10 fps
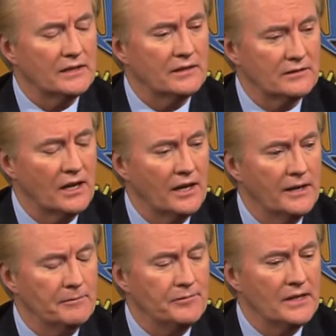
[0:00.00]
at the
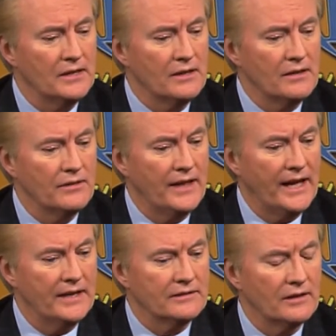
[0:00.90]
time
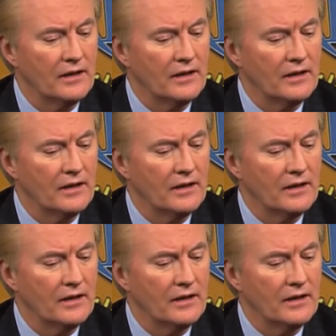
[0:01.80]
that